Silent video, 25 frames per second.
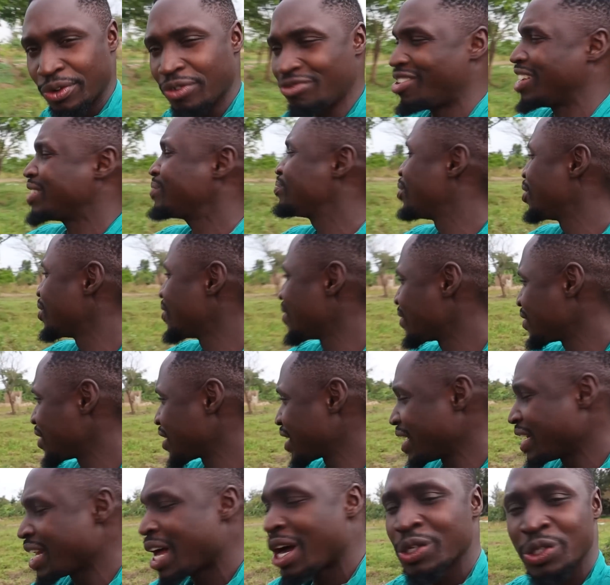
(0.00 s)
We've just built this
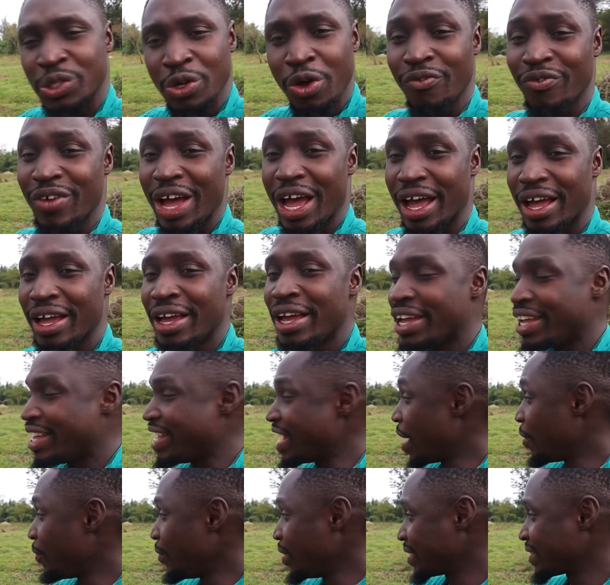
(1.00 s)
chicken house over
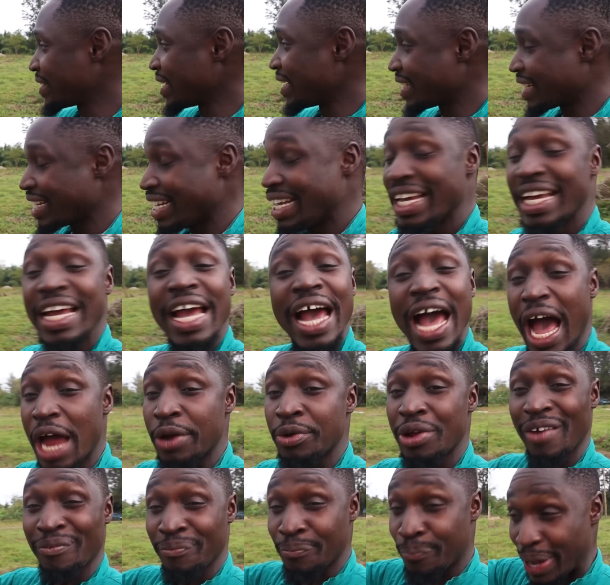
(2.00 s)
here recently
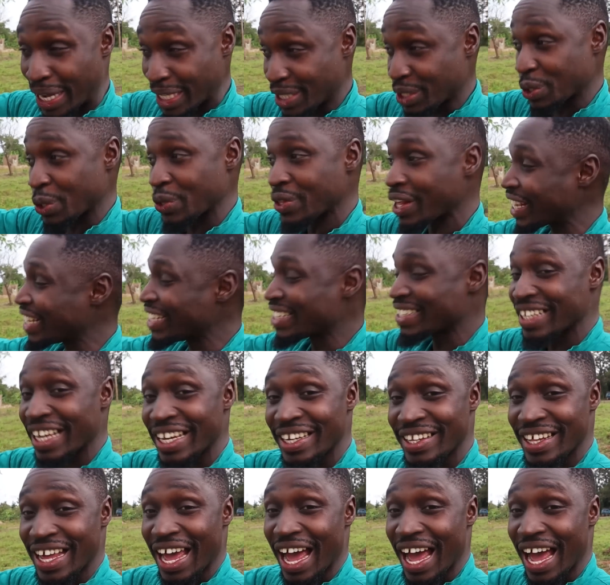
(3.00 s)
and we have birds on the inside